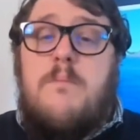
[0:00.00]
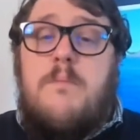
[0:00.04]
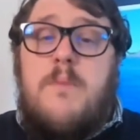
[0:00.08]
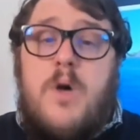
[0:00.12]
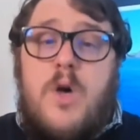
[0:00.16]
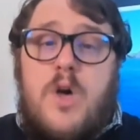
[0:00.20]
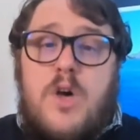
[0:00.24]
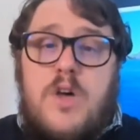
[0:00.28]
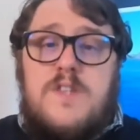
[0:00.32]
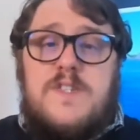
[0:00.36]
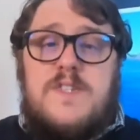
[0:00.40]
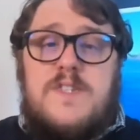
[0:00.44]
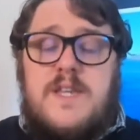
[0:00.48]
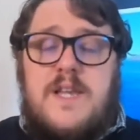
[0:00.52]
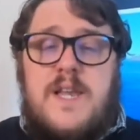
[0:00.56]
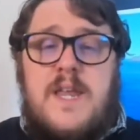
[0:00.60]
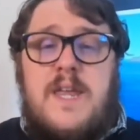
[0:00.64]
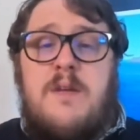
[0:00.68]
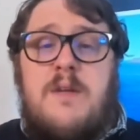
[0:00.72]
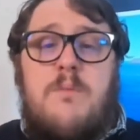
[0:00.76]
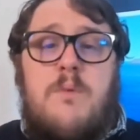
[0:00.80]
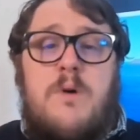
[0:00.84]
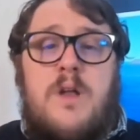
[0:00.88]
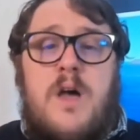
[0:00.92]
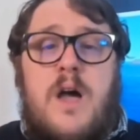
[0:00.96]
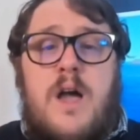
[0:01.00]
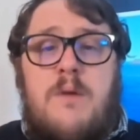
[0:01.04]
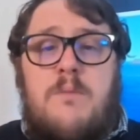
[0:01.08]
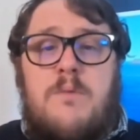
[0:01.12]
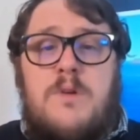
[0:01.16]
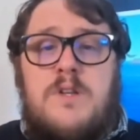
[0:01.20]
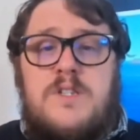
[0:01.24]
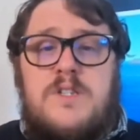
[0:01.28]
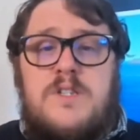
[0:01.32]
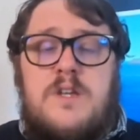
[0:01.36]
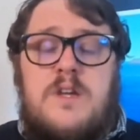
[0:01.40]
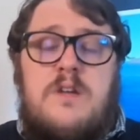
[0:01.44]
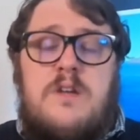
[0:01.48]
Personally, what I
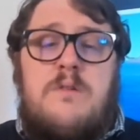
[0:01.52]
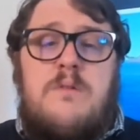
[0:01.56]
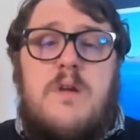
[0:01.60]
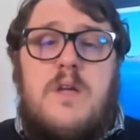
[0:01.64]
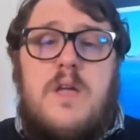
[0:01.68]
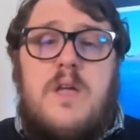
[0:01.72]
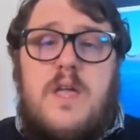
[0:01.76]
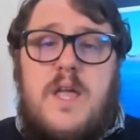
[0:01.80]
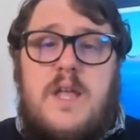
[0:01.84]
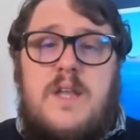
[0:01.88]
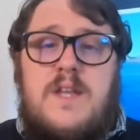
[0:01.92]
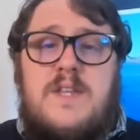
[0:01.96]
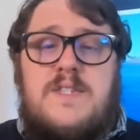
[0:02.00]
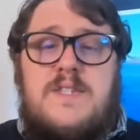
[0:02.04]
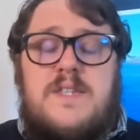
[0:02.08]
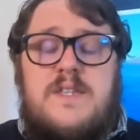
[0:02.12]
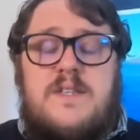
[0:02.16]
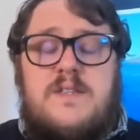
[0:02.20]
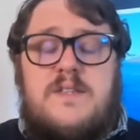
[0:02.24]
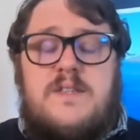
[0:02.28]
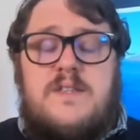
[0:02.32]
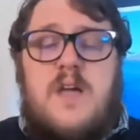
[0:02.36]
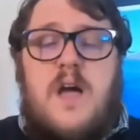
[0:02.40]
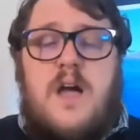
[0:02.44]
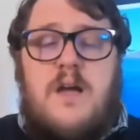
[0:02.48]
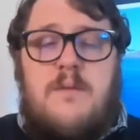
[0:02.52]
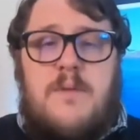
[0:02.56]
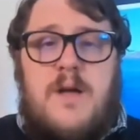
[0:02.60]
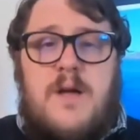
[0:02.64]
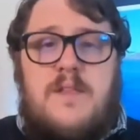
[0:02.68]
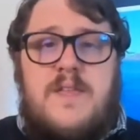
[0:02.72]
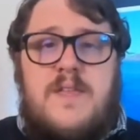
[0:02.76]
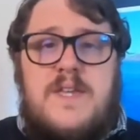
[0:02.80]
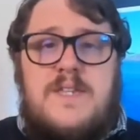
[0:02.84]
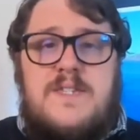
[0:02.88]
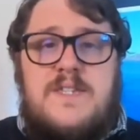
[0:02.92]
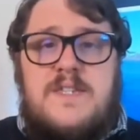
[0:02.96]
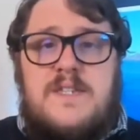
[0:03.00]
would do in a time like
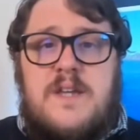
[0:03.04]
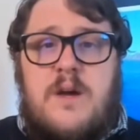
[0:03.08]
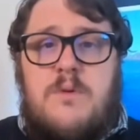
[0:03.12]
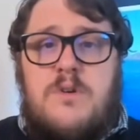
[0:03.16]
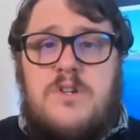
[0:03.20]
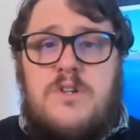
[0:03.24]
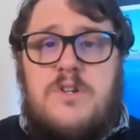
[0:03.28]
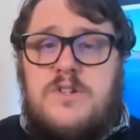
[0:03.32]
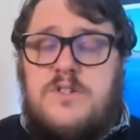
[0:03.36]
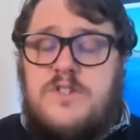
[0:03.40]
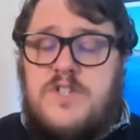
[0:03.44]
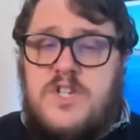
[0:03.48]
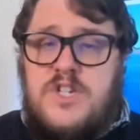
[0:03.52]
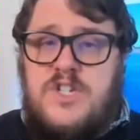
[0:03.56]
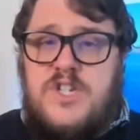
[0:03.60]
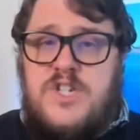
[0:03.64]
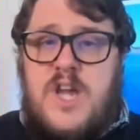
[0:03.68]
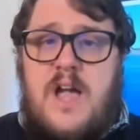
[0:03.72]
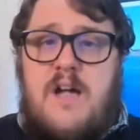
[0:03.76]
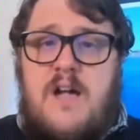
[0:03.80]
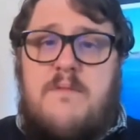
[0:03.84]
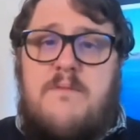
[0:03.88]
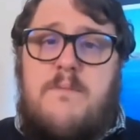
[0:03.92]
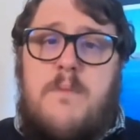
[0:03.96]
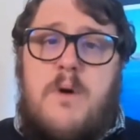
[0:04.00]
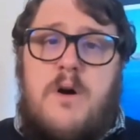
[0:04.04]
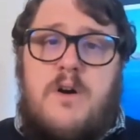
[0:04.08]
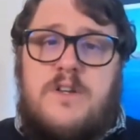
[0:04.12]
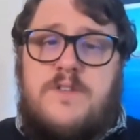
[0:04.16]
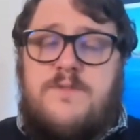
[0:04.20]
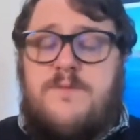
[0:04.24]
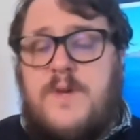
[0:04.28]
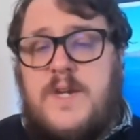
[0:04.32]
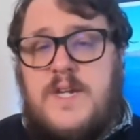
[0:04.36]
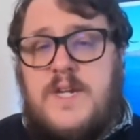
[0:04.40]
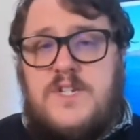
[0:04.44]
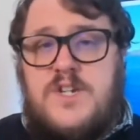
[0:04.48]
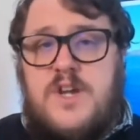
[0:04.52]
this is I would use the chat box
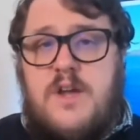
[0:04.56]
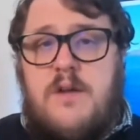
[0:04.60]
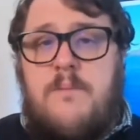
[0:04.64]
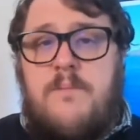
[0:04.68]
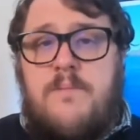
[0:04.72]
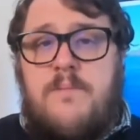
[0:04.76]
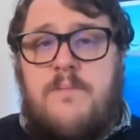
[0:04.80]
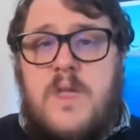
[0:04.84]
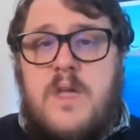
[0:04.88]
feature.